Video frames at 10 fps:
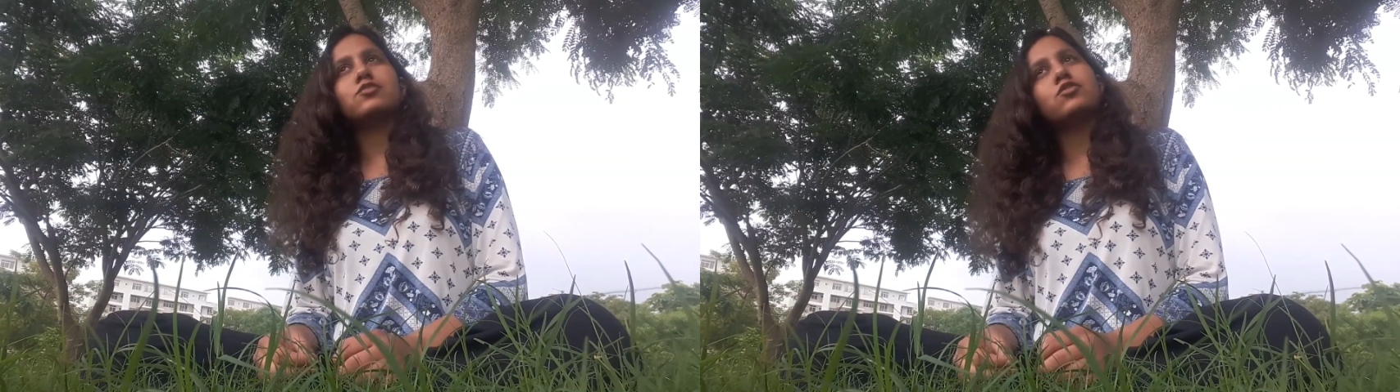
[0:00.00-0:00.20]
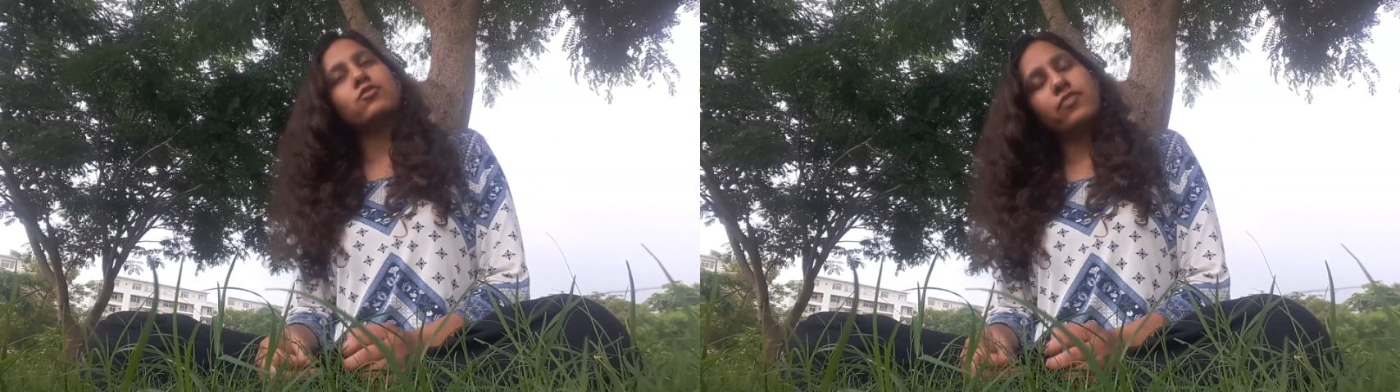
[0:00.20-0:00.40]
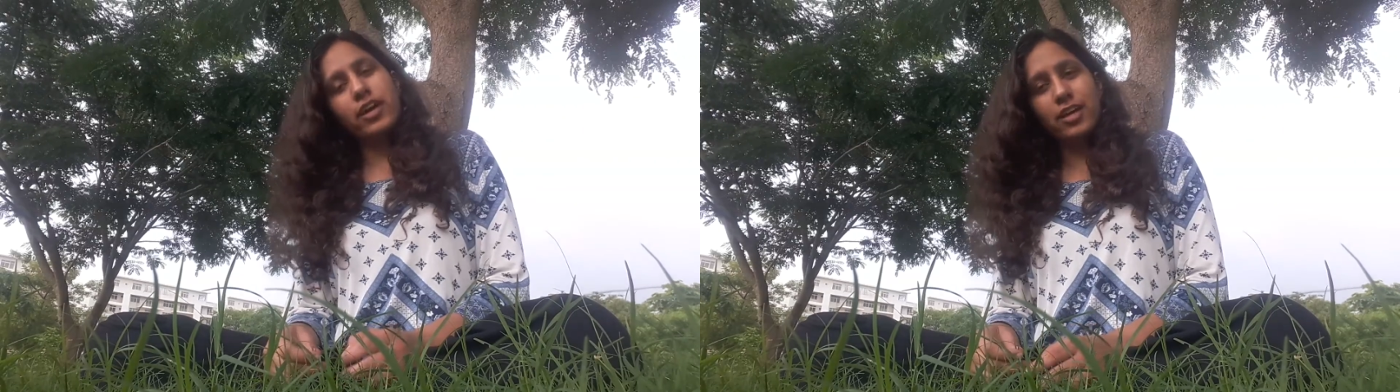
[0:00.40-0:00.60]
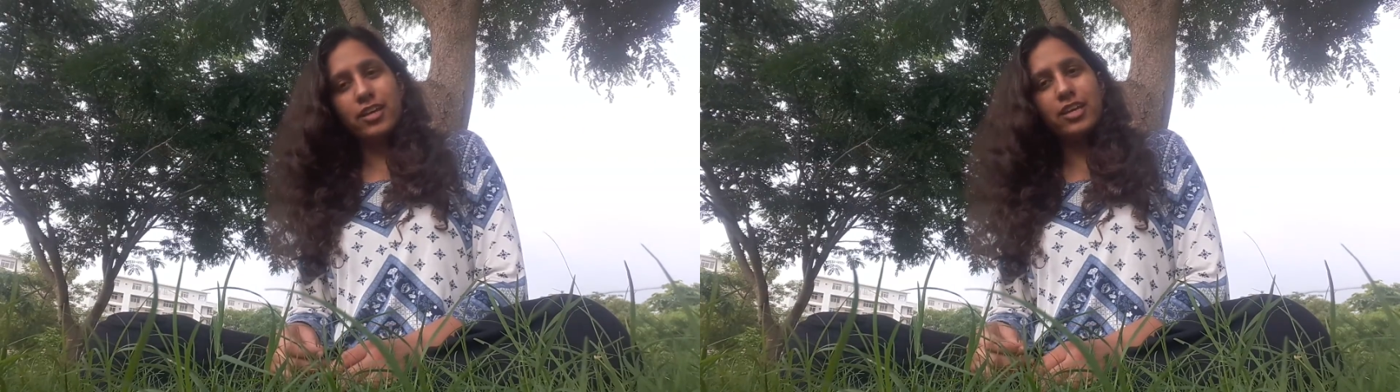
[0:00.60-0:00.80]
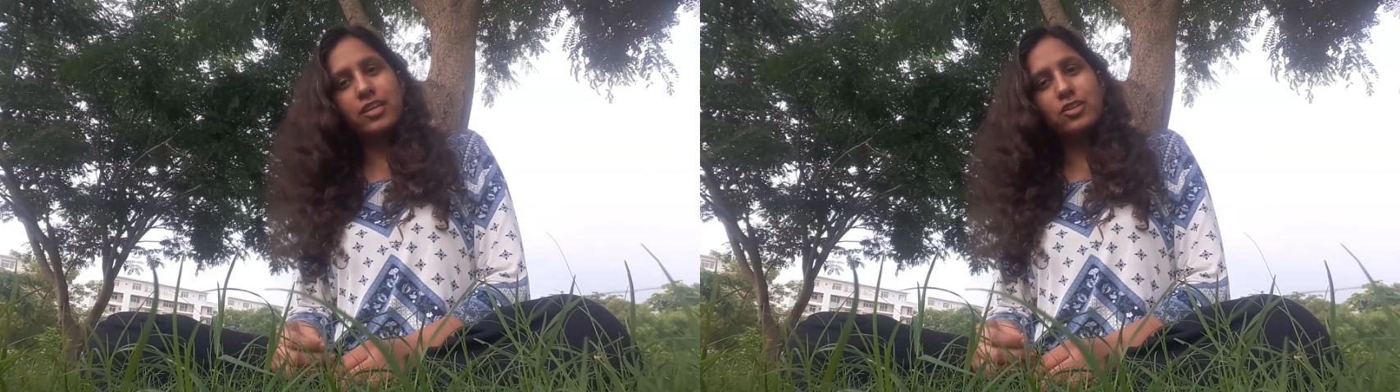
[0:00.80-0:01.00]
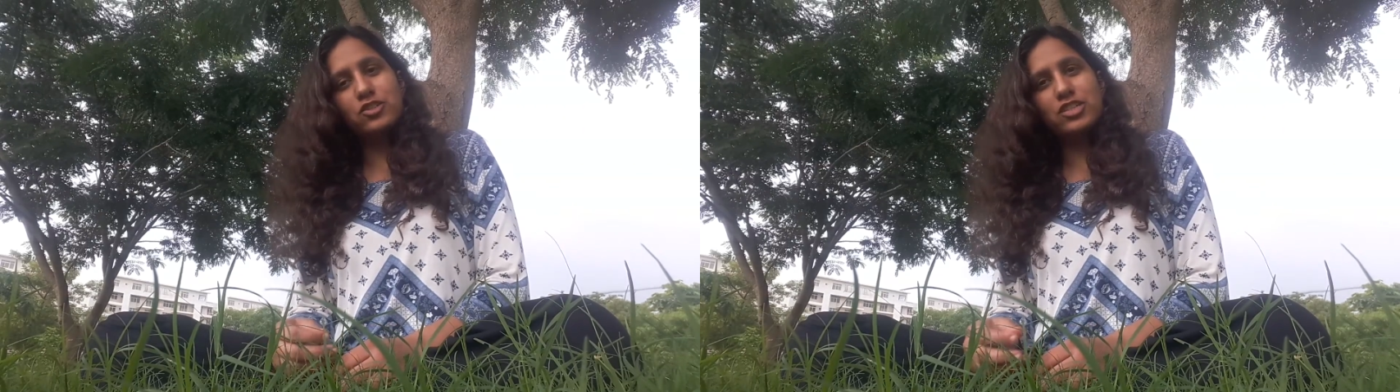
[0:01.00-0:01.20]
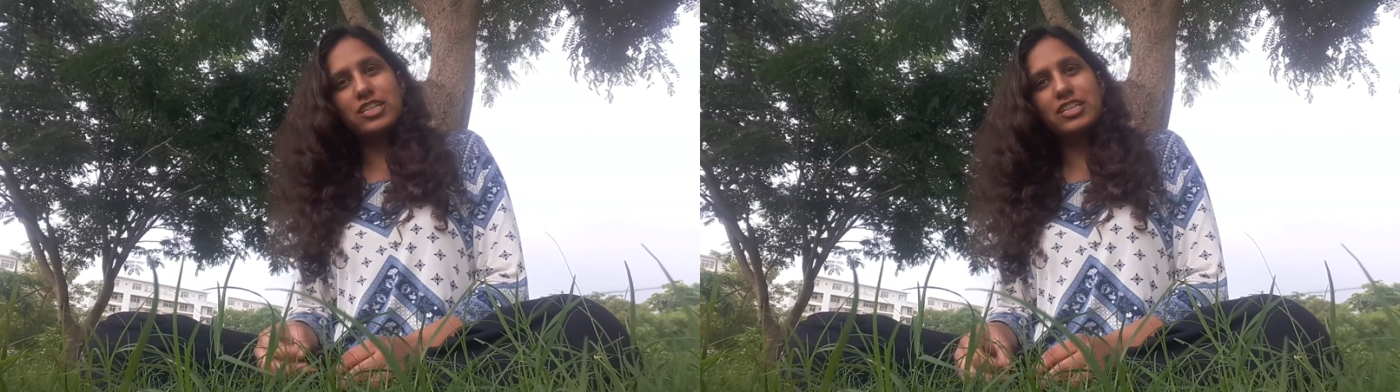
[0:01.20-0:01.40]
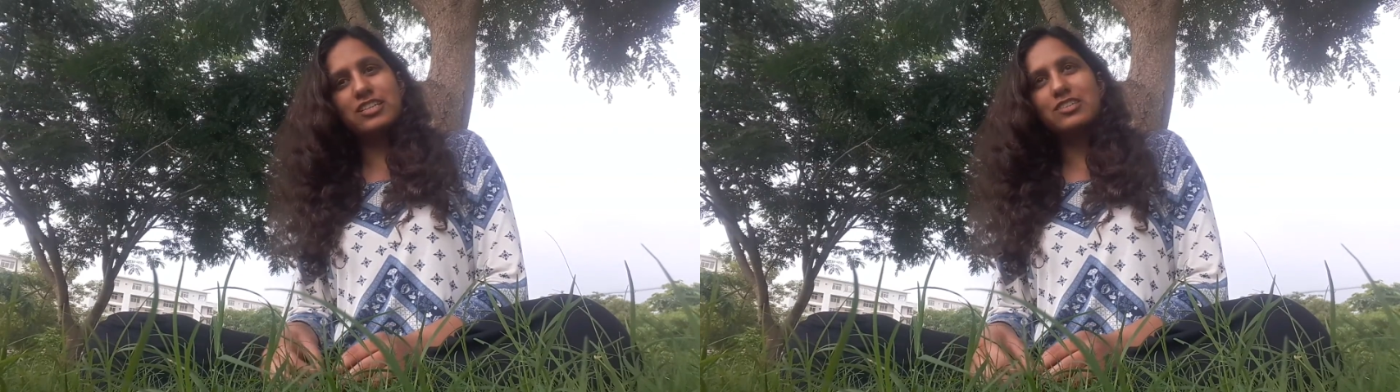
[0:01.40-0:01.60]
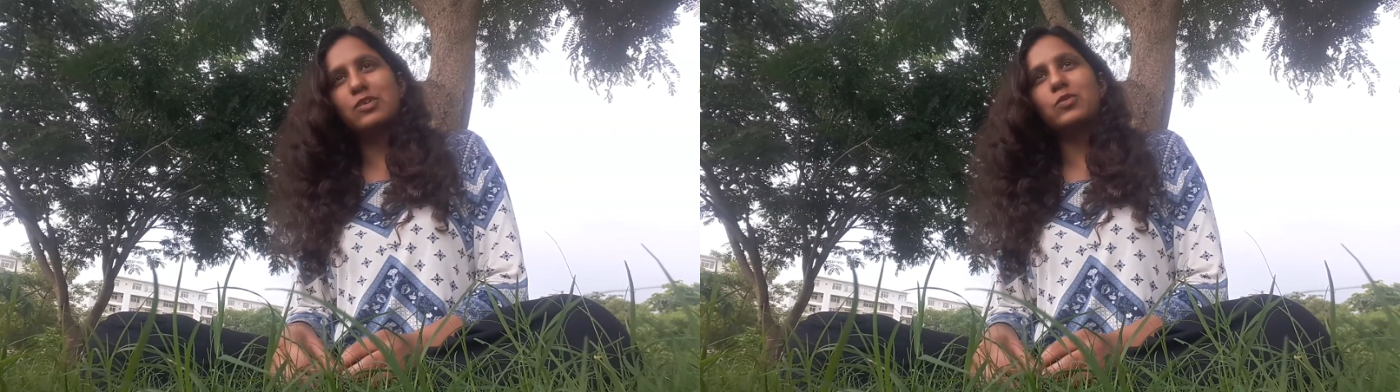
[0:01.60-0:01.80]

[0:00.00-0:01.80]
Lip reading: So, fire energy is the